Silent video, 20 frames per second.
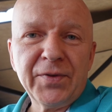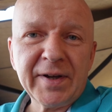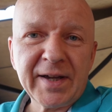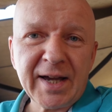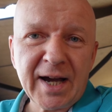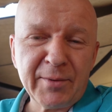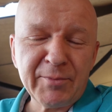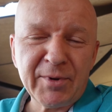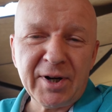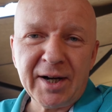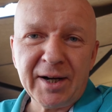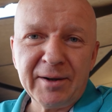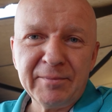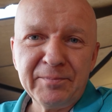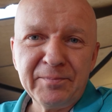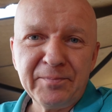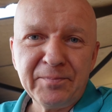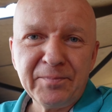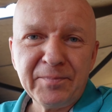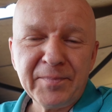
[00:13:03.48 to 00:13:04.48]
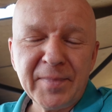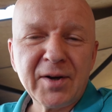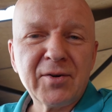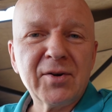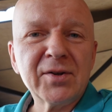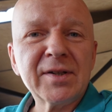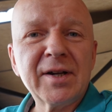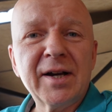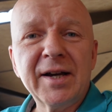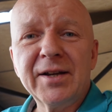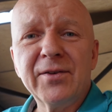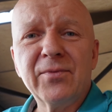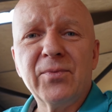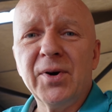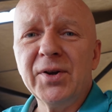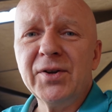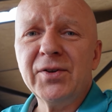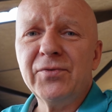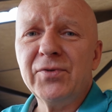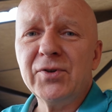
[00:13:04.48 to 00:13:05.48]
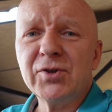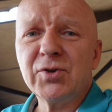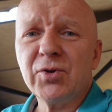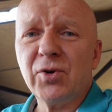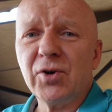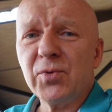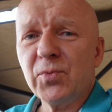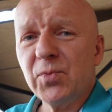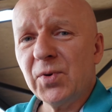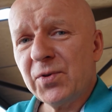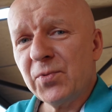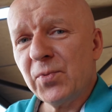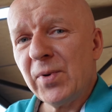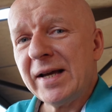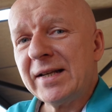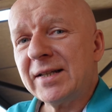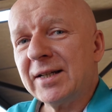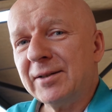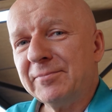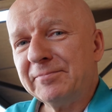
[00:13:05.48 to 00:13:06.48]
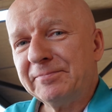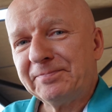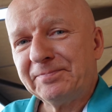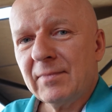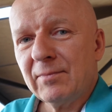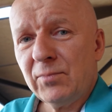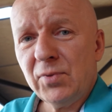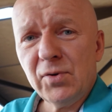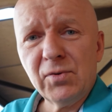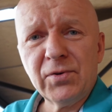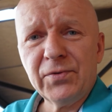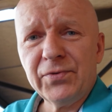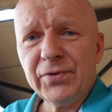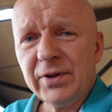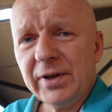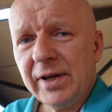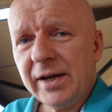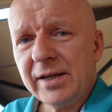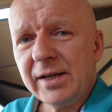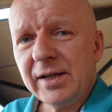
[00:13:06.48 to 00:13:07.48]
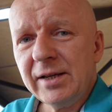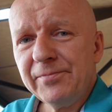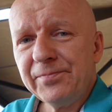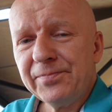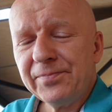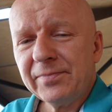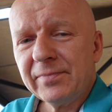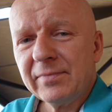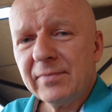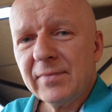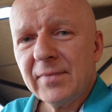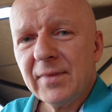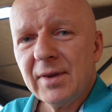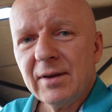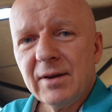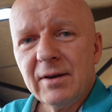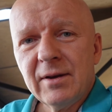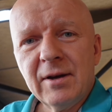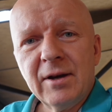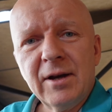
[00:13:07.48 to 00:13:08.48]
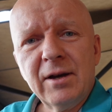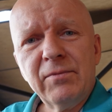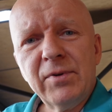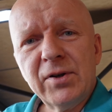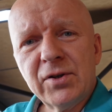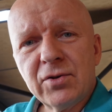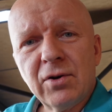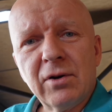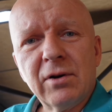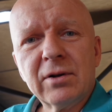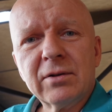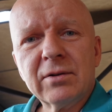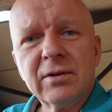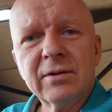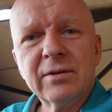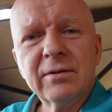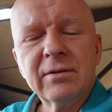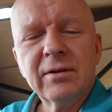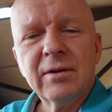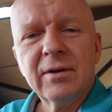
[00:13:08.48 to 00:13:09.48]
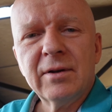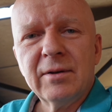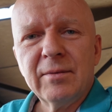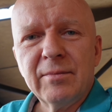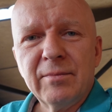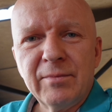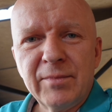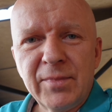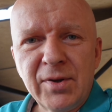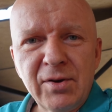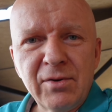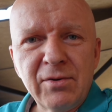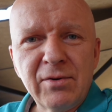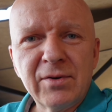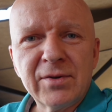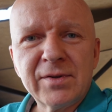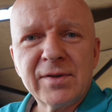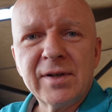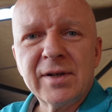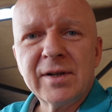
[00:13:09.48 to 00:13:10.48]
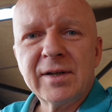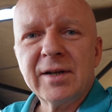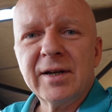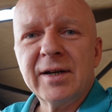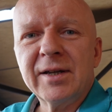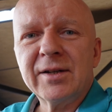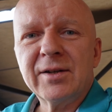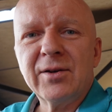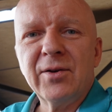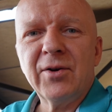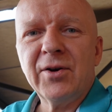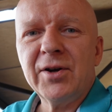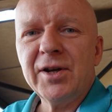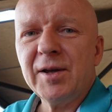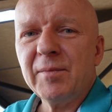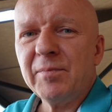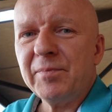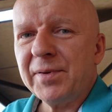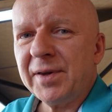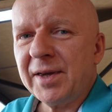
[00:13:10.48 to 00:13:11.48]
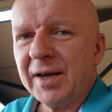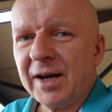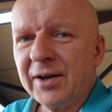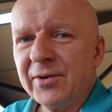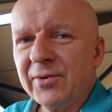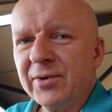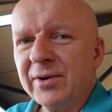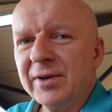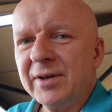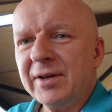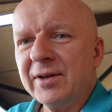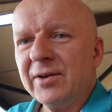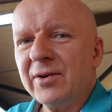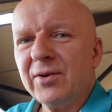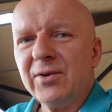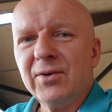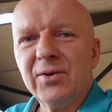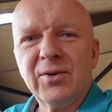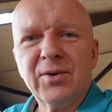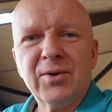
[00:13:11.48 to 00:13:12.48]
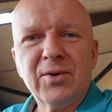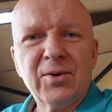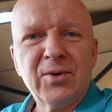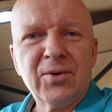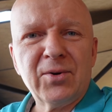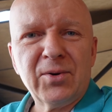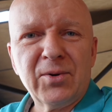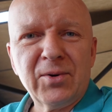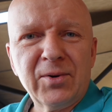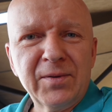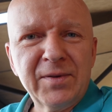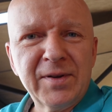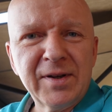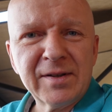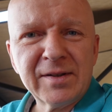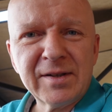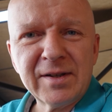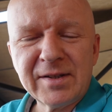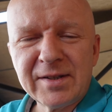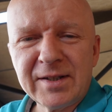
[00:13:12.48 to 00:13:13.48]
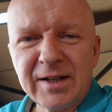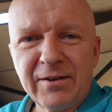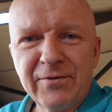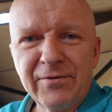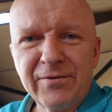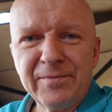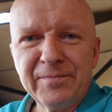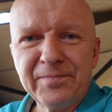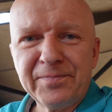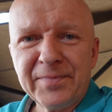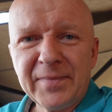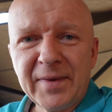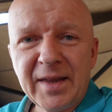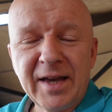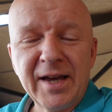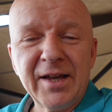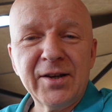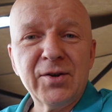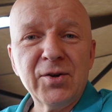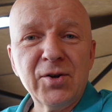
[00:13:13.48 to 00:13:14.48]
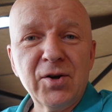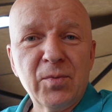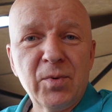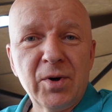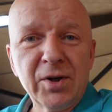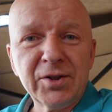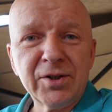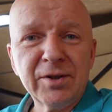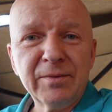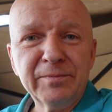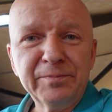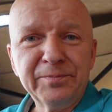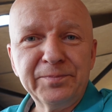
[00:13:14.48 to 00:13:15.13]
the camera because I had a wonderful talk with the waiter. Beautiful lady. And we talked on music and learning piano and all this stuff. And you know what?